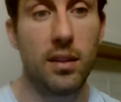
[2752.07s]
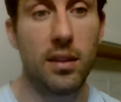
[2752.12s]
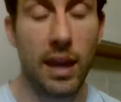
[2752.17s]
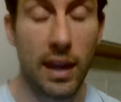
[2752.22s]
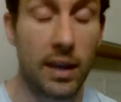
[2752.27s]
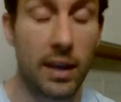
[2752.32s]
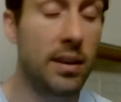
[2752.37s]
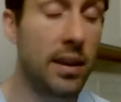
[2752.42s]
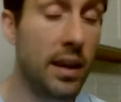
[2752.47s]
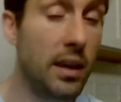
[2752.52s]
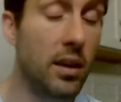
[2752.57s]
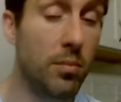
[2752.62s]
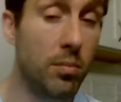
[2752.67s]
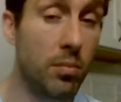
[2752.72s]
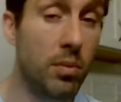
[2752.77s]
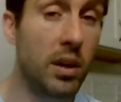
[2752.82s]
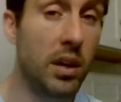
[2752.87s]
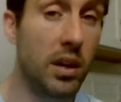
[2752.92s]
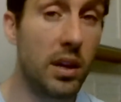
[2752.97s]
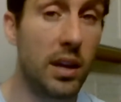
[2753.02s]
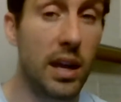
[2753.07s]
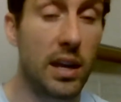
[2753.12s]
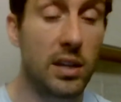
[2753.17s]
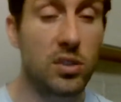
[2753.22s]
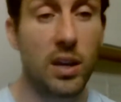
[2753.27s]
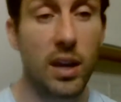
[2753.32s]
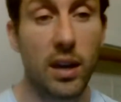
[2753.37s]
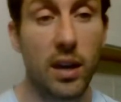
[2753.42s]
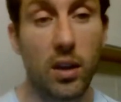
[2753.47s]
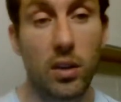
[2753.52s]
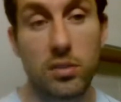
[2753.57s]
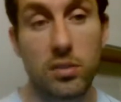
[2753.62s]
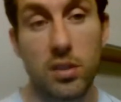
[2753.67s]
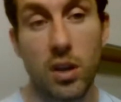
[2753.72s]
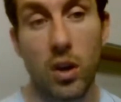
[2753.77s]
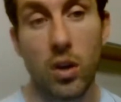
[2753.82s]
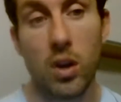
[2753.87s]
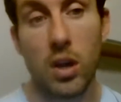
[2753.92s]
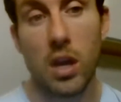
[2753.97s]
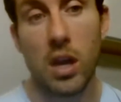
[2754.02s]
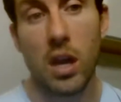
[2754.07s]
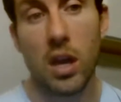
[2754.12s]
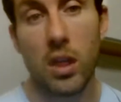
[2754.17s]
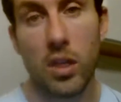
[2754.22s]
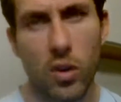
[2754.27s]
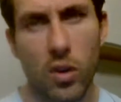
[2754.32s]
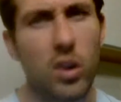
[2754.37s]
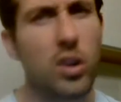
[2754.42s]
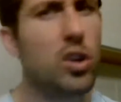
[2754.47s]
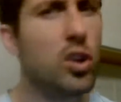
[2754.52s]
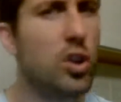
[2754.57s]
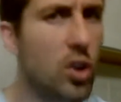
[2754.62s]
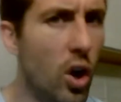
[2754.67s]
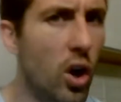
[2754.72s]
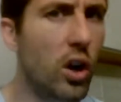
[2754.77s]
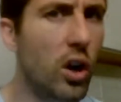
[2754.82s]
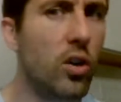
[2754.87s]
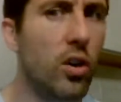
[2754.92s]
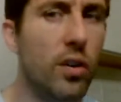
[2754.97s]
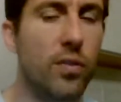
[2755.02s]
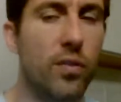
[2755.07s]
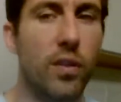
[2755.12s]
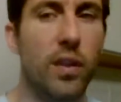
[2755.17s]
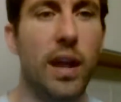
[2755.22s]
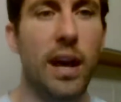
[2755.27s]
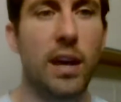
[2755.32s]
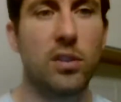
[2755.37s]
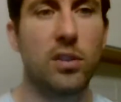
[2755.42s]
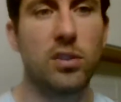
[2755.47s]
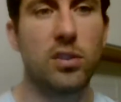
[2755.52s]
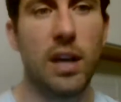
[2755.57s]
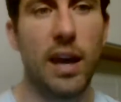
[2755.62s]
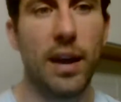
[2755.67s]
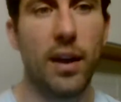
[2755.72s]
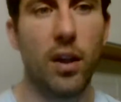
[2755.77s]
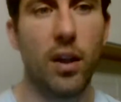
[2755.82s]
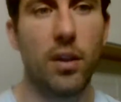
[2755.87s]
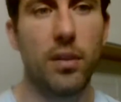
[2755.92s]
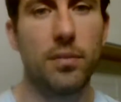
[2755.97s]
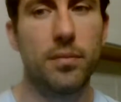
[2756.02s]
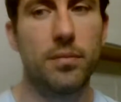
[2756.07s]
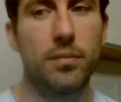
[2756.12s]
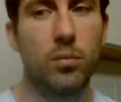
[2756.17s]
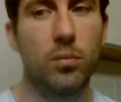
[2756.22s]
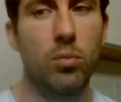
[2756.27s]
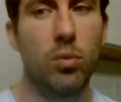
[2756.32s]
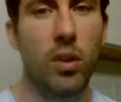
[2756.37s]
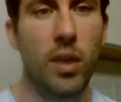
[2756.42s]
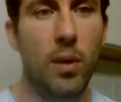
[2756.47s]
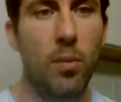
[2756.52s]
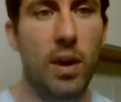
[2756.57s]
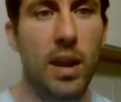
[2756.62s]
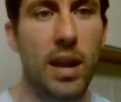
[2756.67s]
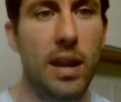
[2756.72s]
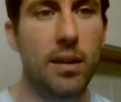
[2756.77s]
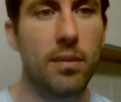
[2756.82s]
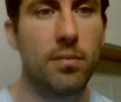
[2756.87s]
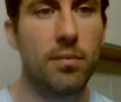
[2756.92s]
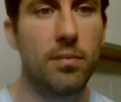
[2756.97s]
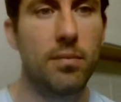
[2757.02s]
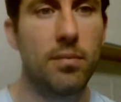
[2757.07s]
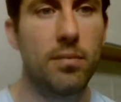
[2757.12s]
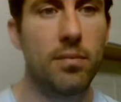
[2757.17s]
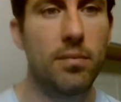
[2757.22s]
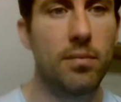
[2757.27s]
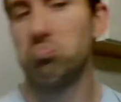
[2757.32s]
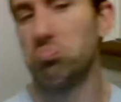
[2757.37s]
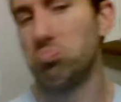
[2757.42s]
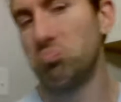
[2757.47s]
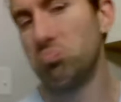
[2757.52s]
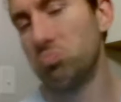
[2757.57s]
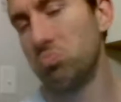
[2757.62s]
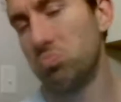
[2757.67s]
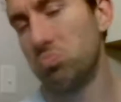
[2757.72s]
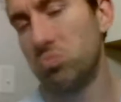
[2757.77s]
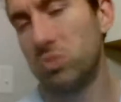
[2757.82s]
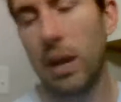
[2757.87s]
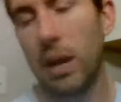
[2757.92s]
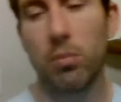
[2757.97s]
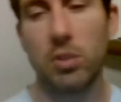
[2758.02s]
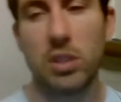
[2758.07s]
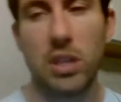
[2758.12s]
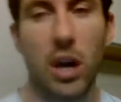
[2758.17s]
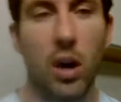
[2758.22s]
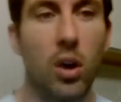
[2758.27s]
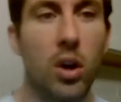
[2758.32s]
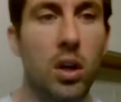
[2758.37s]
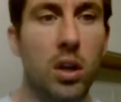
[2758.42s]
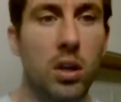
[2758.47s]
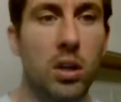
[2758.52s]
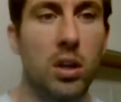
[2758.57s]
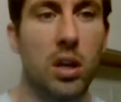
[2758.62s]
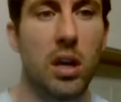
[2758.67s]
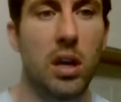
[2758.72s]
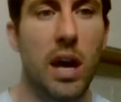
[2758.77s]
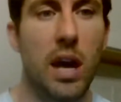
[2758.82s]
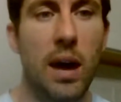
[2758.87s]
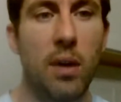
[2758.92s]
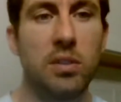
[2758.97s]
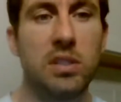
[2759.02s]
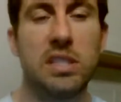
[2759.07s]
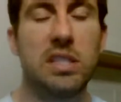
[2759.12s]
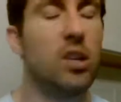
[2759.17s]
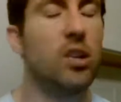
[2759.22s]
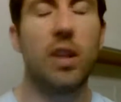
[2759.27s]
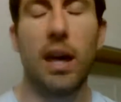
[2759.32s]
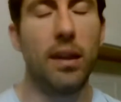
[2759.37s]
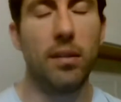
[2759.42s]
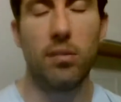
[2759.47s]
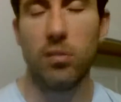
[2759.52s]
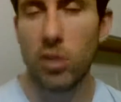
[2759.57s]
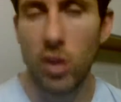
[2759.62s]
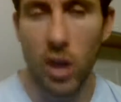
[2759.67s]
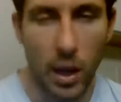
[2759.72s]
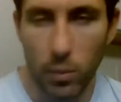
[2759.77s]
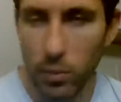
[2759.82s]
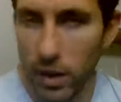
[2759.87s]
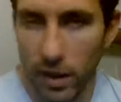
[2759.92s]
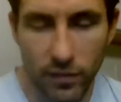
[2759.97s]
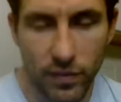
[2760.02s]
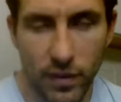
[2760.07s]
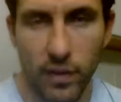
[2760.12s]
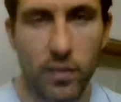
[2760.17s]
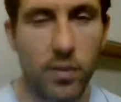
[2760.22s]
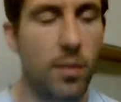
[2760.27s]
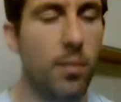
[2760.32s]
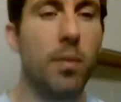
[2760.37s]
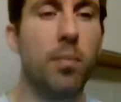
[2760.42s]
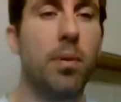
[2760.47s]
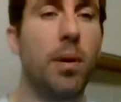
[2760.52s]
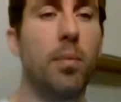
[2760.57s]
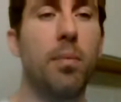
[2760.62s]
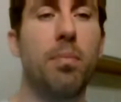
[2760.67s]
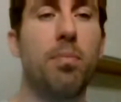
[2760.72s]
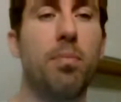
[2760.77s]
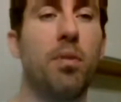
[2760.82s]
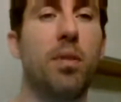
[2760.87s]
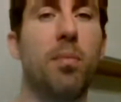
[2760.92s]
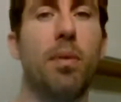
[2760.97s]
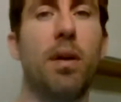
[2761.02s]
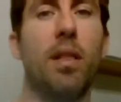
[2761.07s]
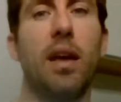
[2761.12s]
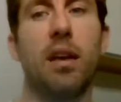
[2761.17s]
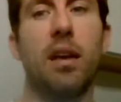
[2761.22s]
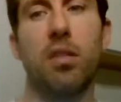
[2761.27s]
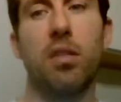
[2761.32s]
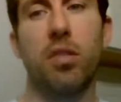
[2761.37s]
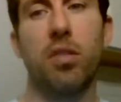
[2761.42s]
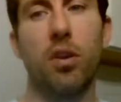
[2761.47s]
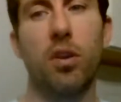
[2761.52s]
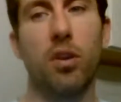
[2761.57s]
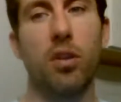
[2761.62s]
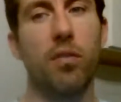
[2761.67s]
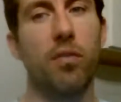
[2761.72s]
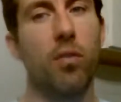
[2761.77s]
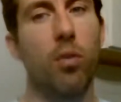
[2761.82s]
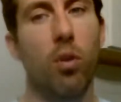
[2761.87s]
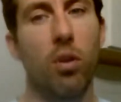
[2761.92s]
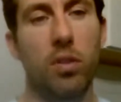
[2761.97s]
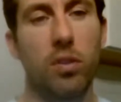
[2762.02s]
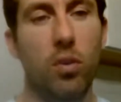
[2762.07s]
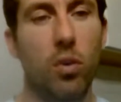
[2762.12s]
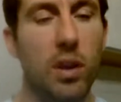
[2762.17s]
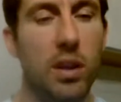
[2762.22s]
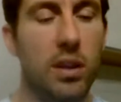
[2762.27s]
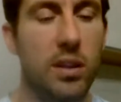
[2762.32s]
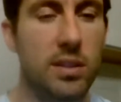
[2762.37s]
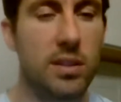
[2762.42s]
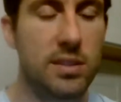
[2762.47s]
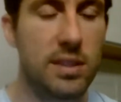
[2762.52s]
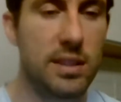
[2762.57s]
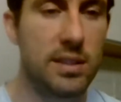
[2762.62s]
that could bring you a national title. So they're a dark horse for the national title. Will they win it? Time will tell. I would still not. No, I would not favor them. I would probably put them at like third or fourth going into the